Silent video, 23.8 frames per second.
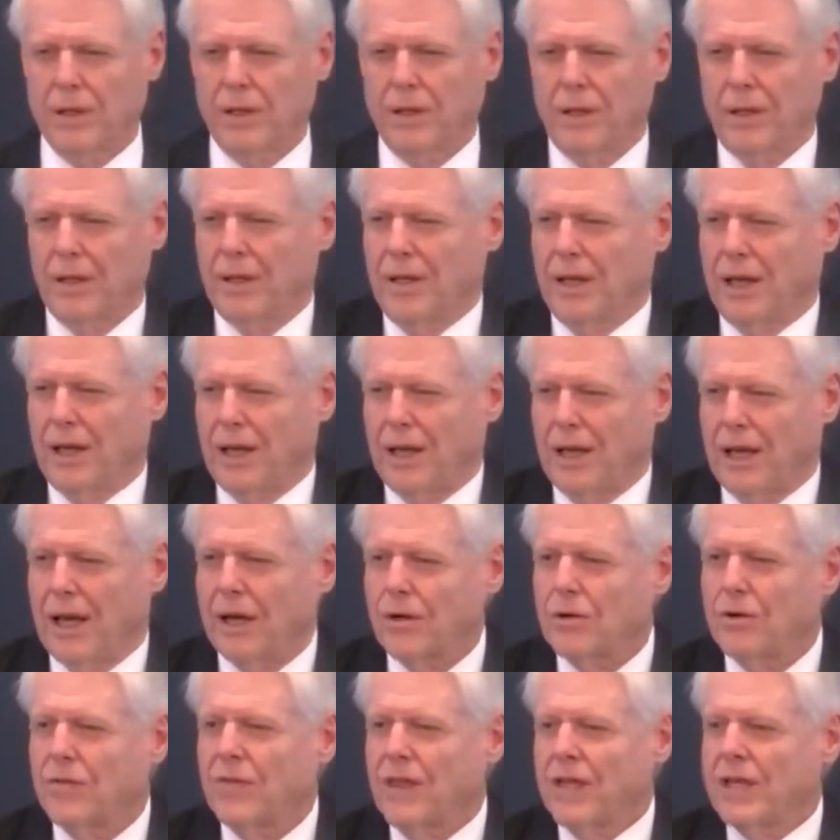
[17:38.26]
How do
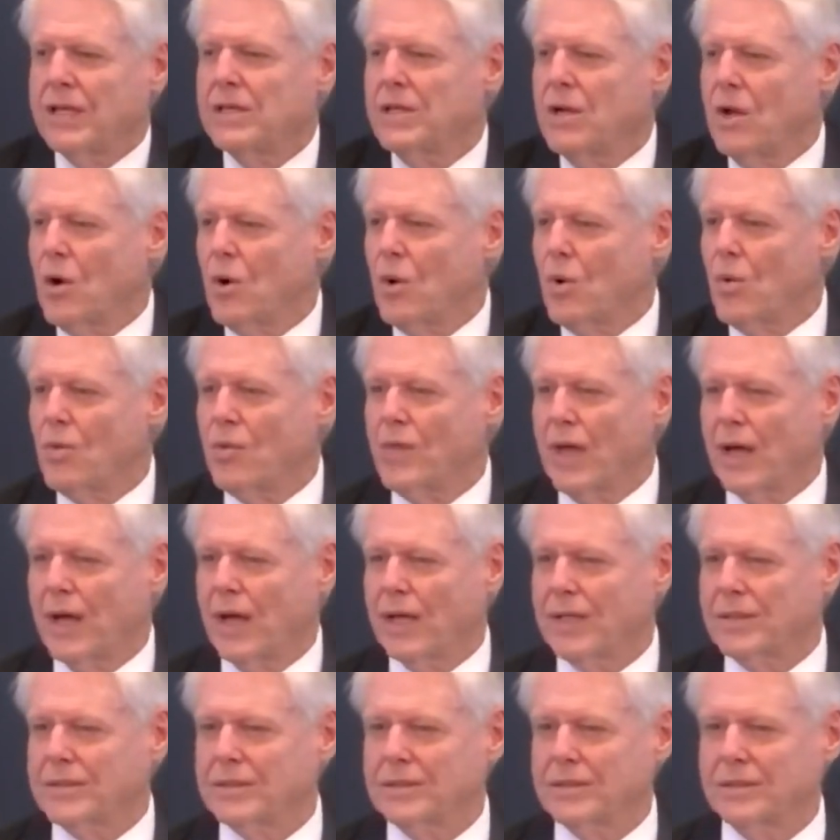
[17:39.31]
they know that?
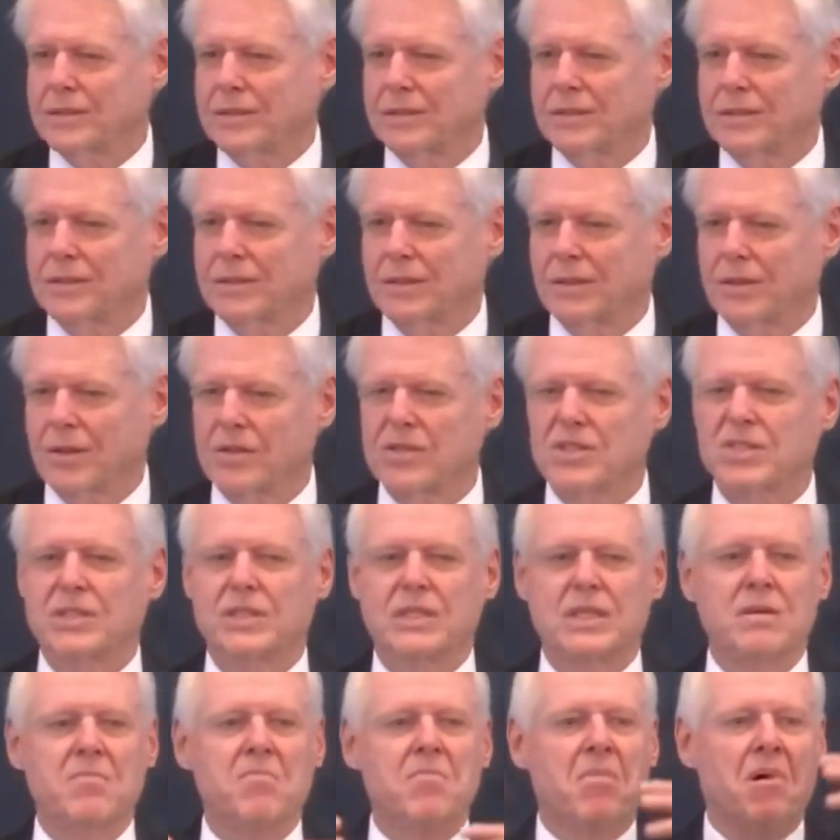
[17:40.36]
This
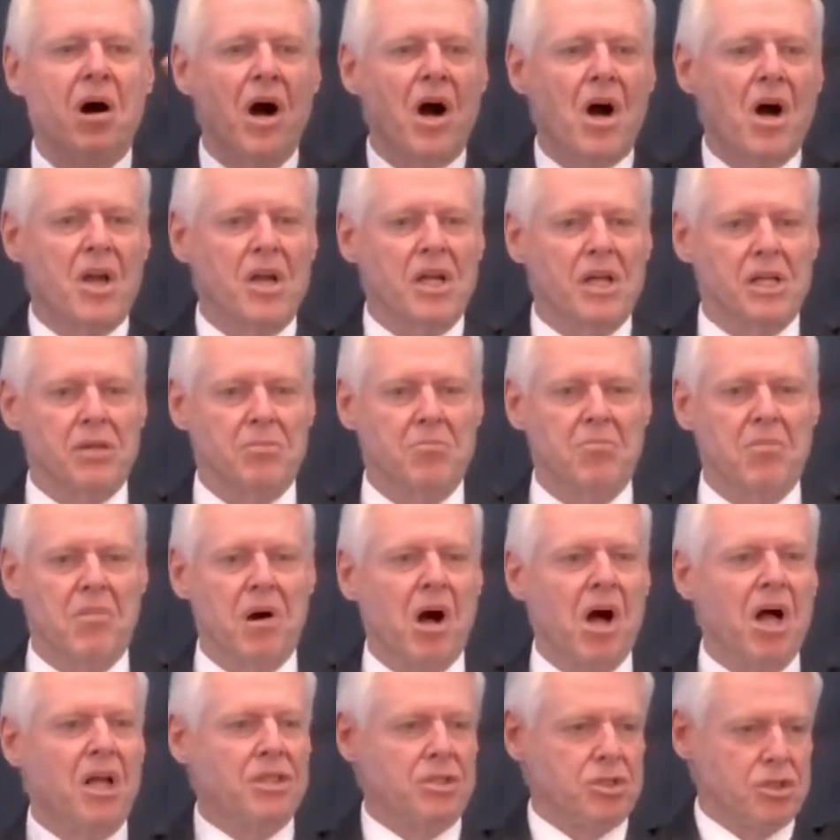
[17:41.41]
demonic
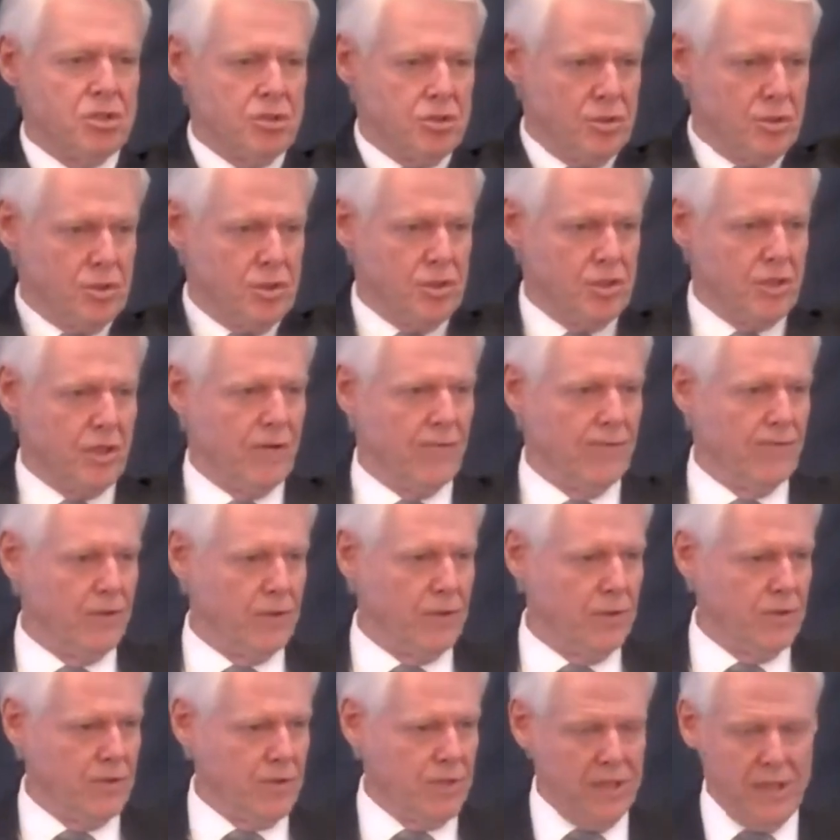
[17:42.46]
monster stuff that you
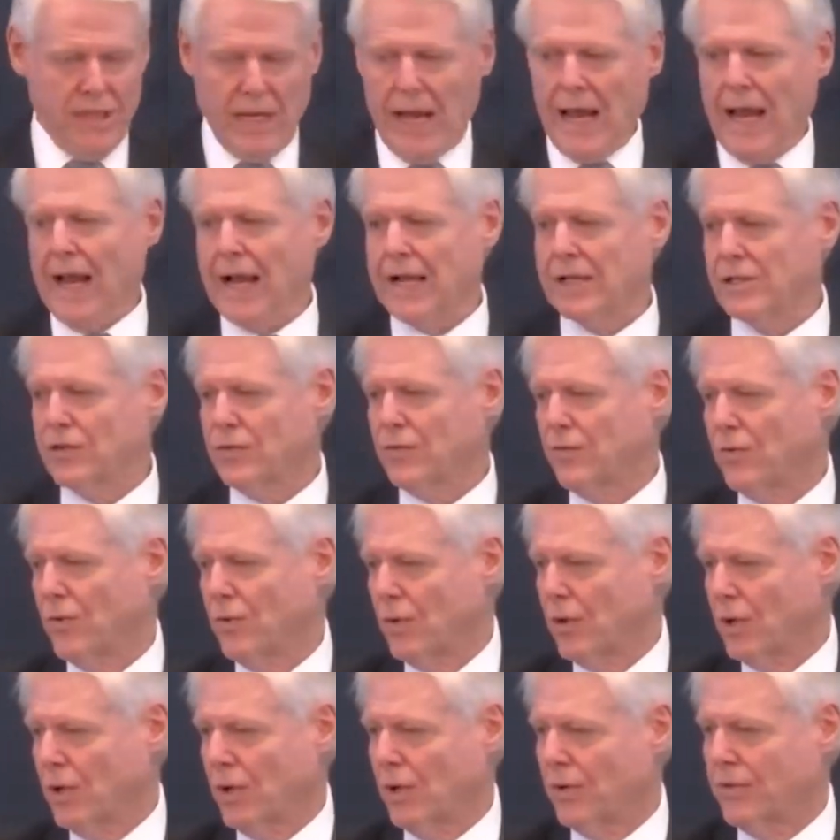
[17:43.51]
see ads for
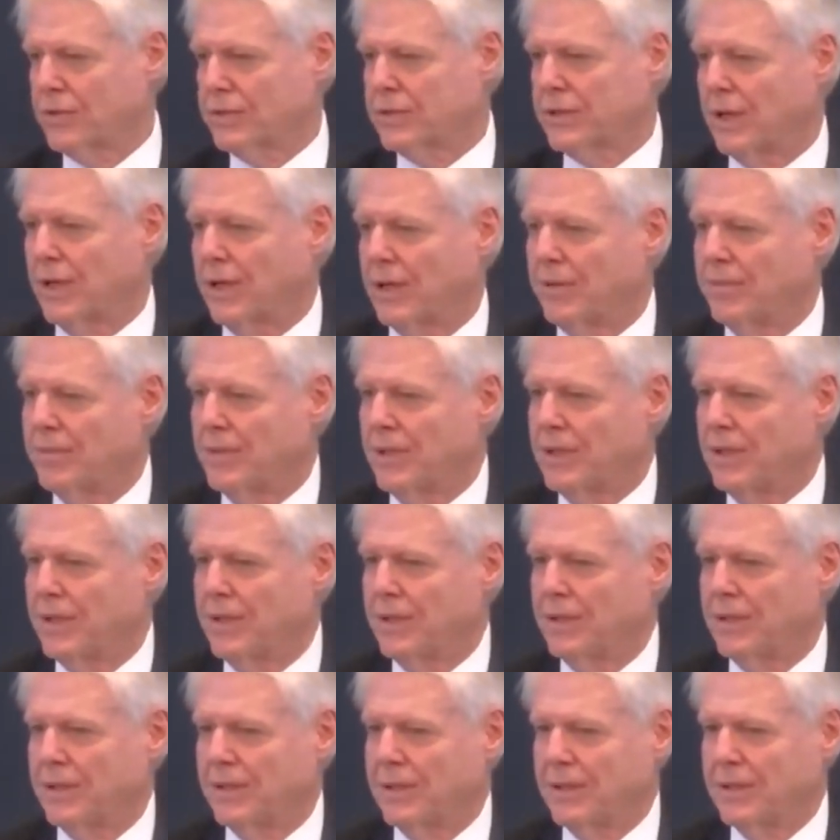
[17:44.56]
all the time.
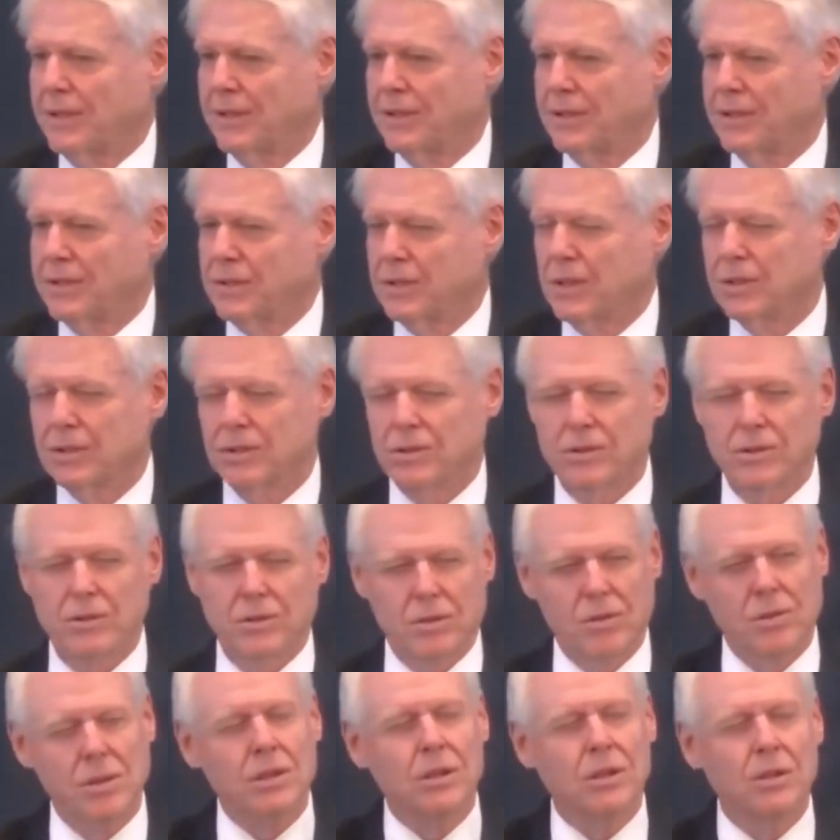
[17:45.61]
So you, you
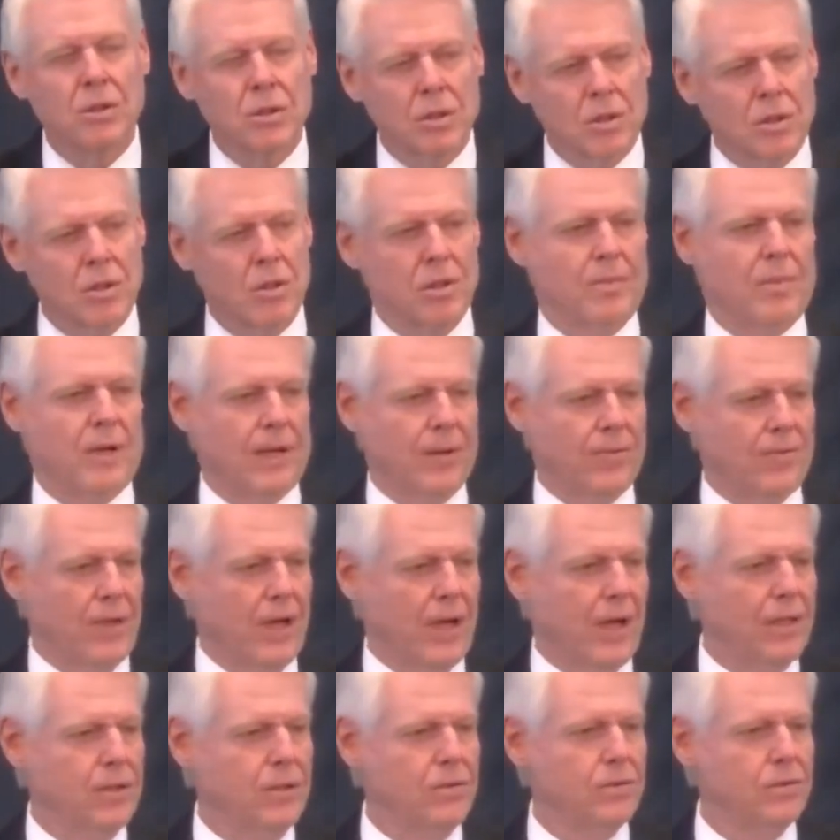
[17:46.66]
can learn about that.
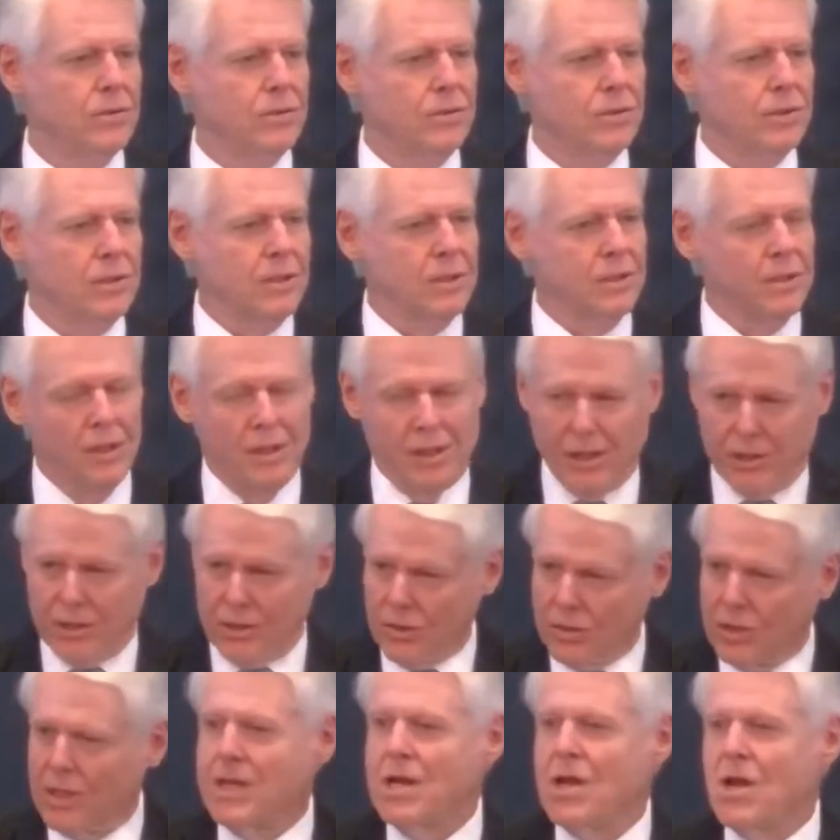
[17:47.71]
You, you, can, you
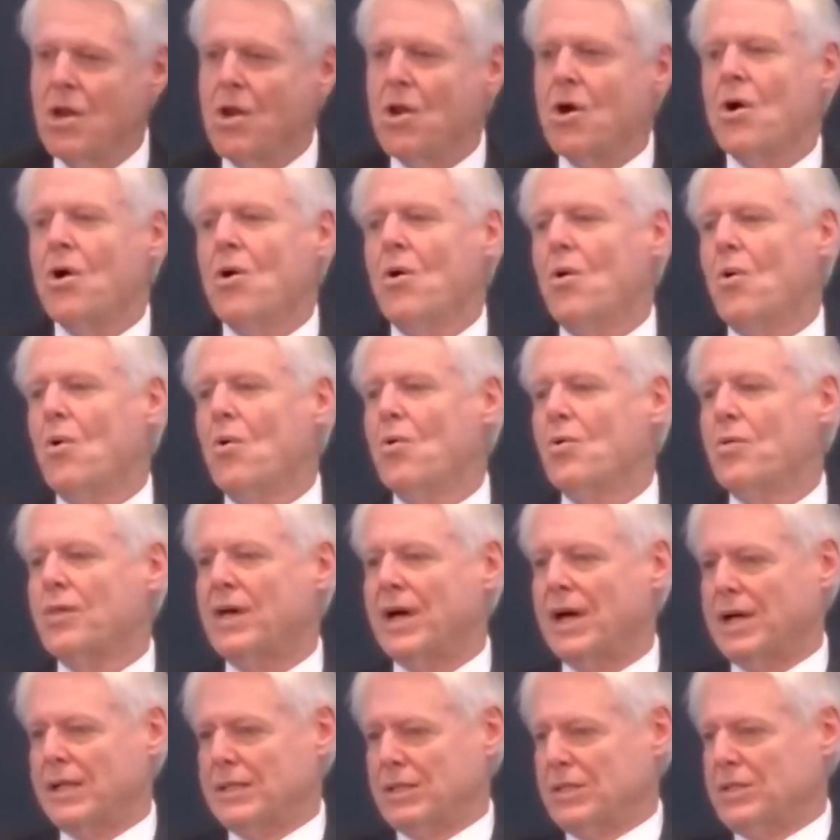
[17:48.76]
can know that
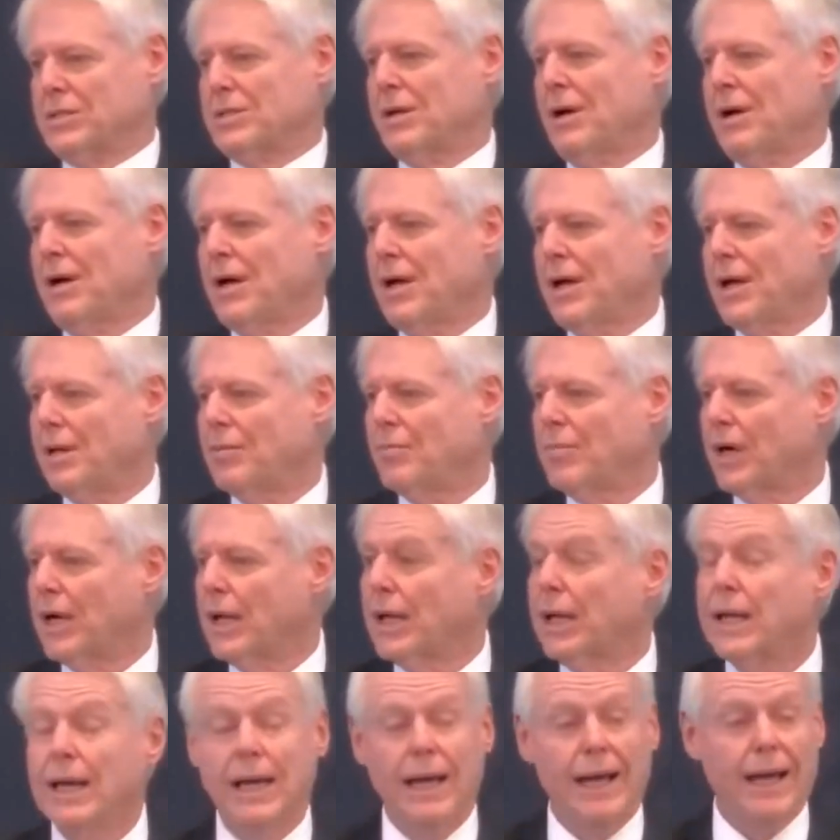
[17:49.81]
side by
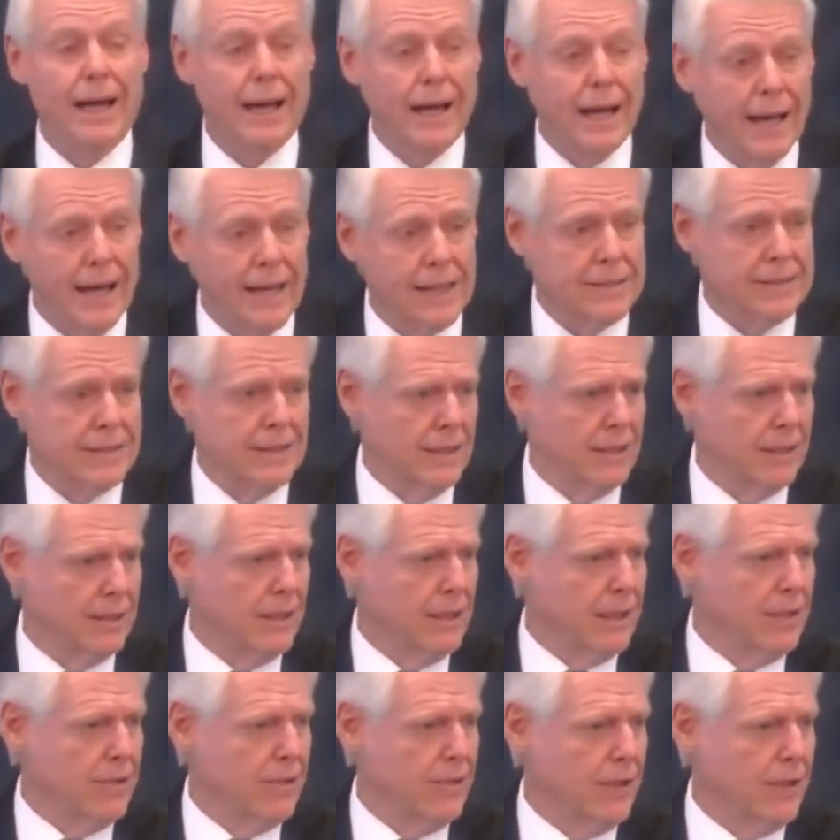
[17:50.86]
acting like that.